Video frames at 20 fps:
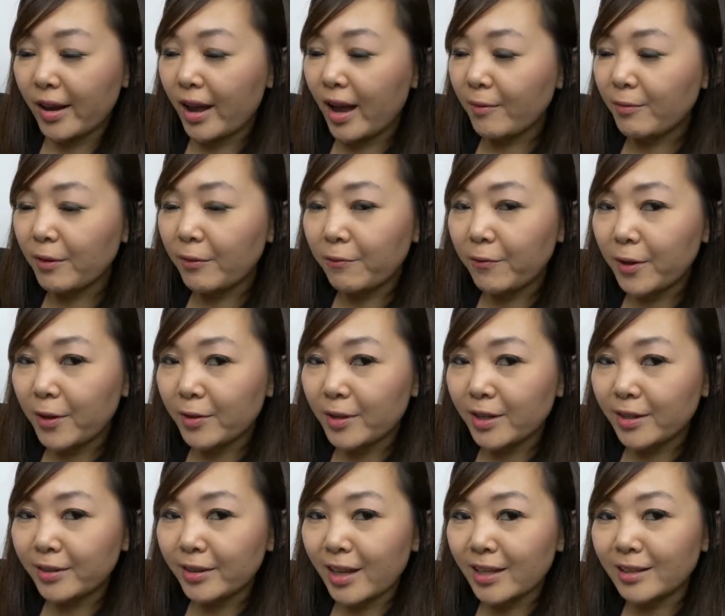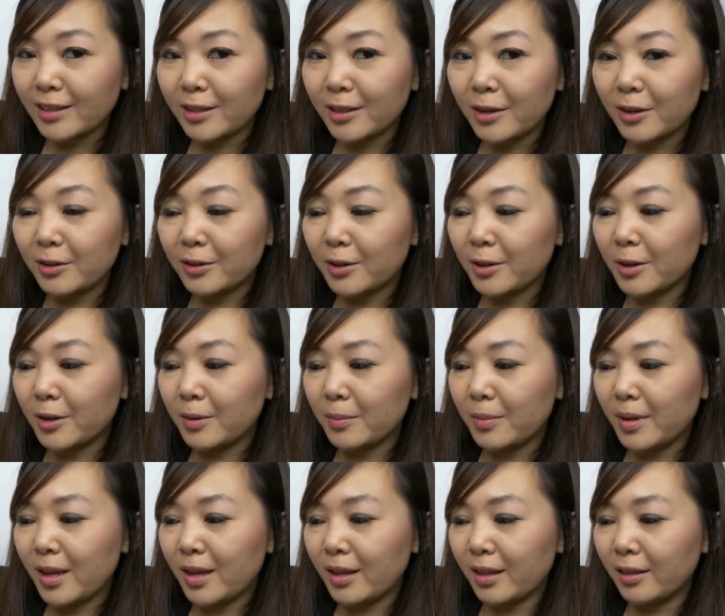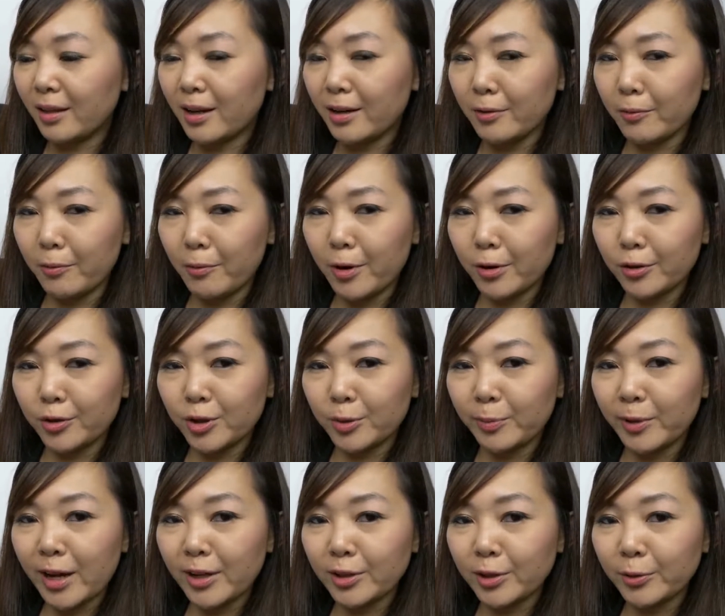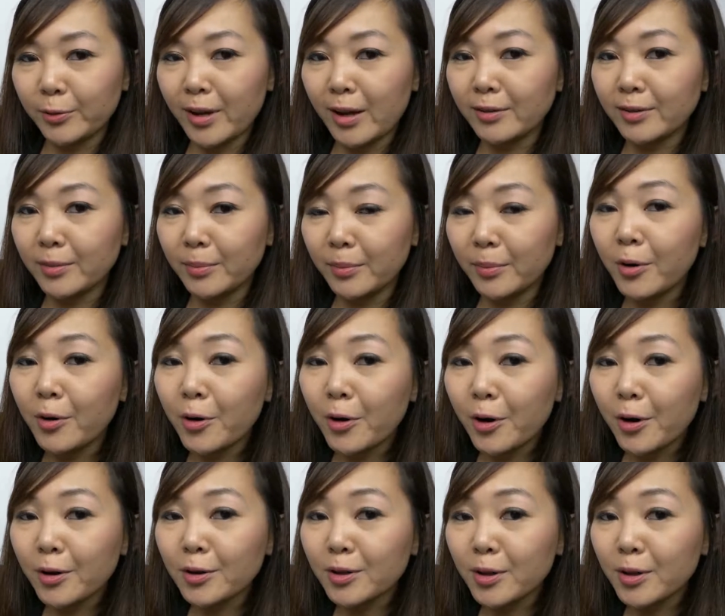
I have a feeling that's gonna make a lot of water splash around some more,